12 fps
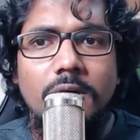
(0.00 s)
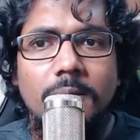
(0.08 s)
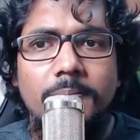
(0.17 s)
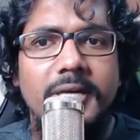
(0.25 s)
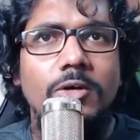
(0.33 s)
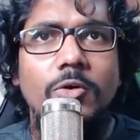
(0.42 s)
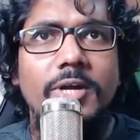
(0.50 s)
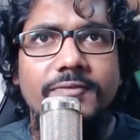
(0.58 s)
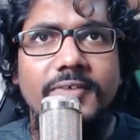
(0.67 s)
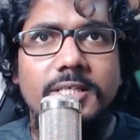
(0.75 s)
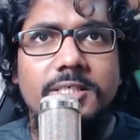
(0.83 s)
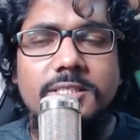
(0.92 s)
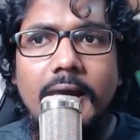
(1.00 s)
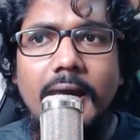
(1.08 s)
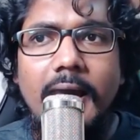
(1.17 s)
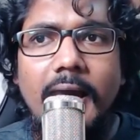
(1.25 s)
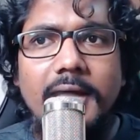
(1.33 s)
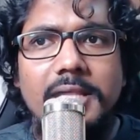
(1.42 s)
bring good effects
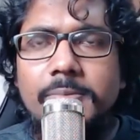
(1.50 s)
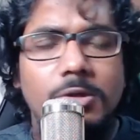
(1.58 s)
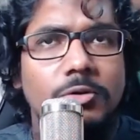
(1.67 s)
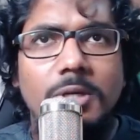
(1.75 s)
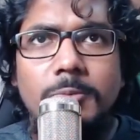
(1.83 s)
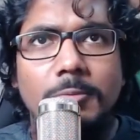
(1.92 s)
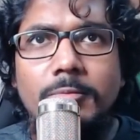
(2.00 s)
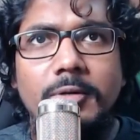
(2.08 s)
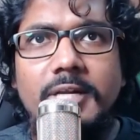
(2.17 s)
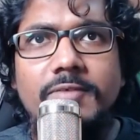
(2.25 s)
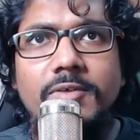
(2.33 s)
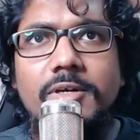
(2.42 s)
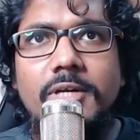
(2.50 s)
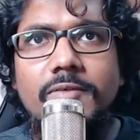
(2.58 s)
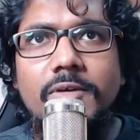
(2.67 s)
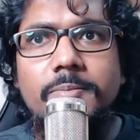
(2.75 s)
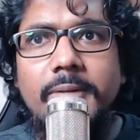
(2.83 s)
has absolutely probably never